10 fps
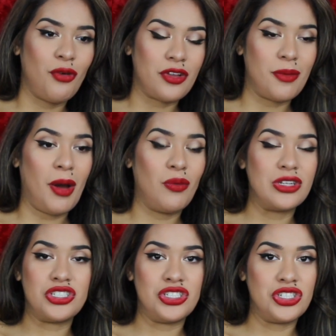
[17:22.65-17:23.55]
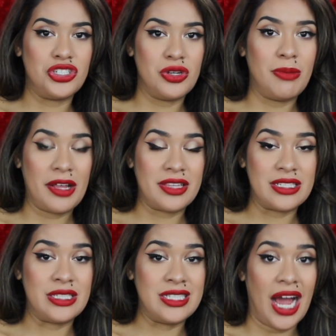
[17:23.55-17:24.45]
forth about what she should do about
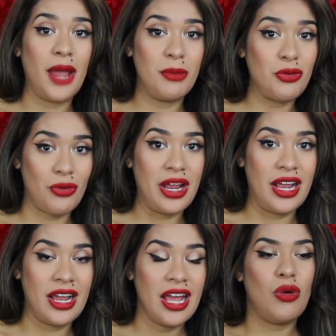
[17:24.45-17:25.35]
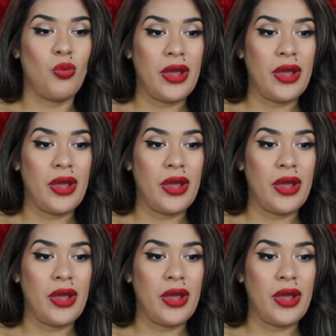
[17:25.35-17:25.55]
this diamond ring,